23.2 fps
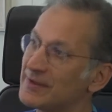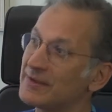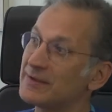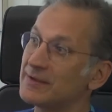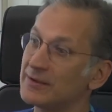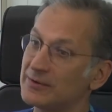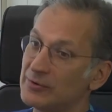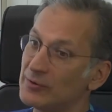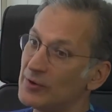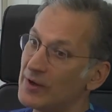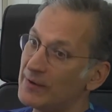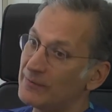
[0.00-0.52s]
say
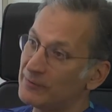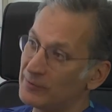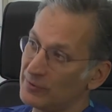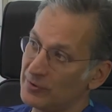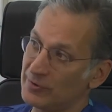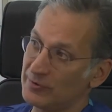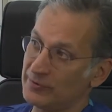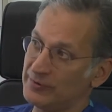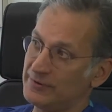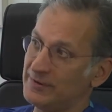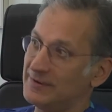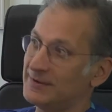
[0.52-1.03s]
that you have to
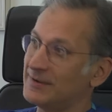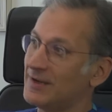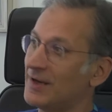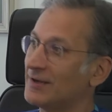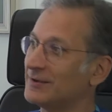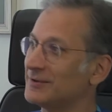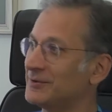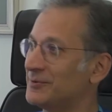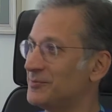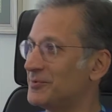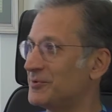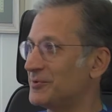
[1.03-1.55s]
go to a
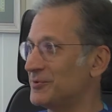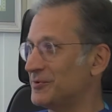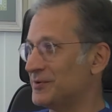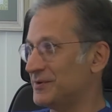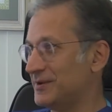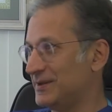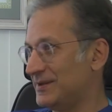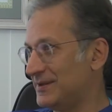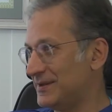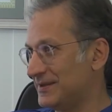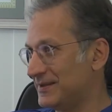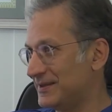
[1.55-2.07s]
doctor because
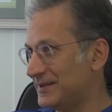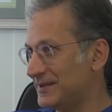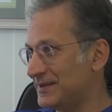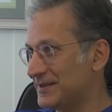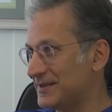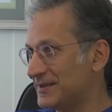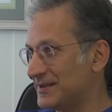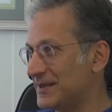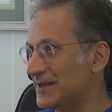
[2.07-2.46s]
this is